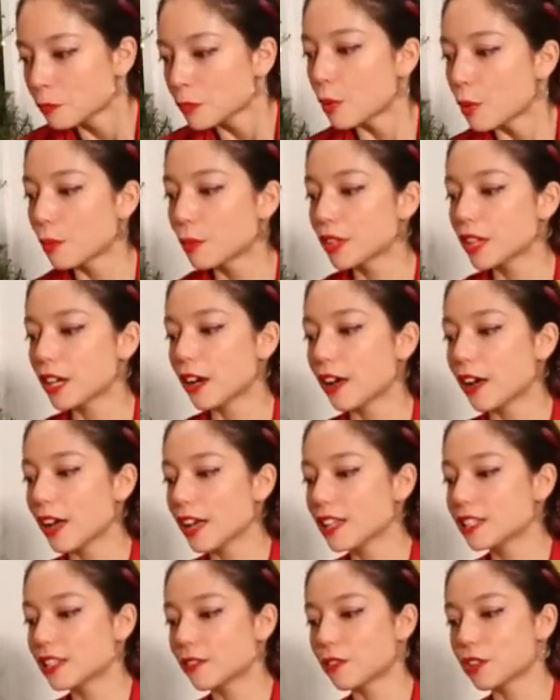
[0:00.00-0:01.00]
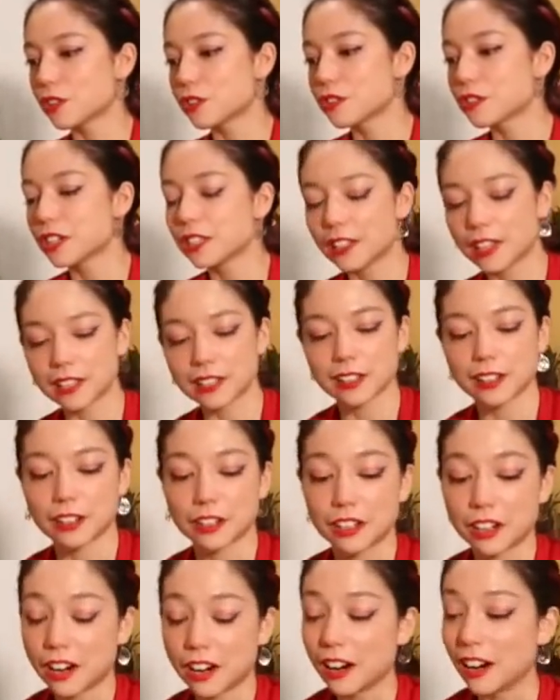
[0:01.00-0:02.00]
What were the odds of the tree landing on a
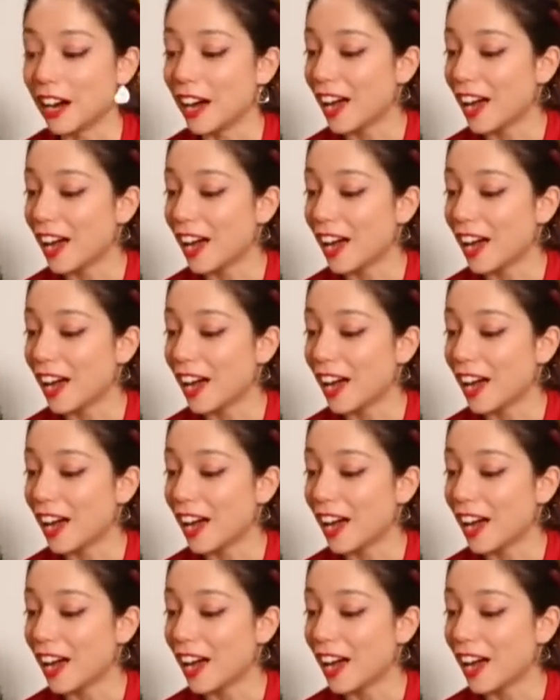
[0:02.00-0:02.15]
car?